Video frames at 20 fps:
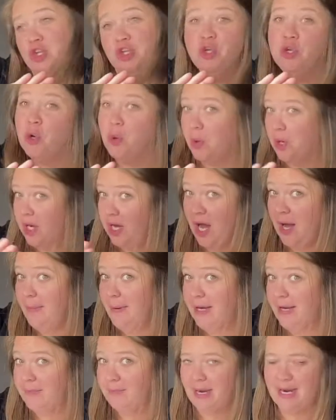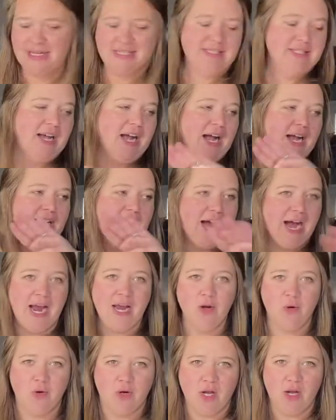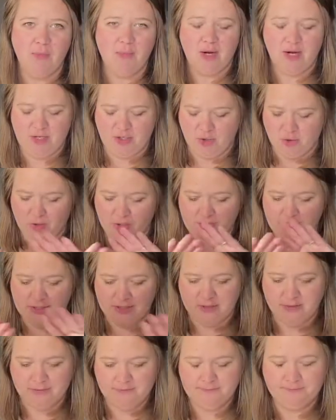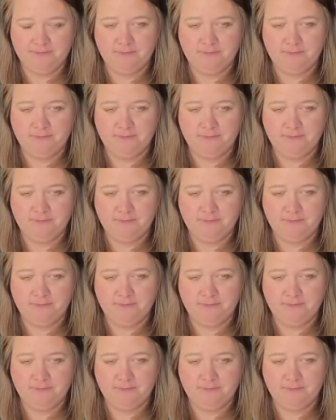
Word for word: You don't come on my side, I don't come on yours.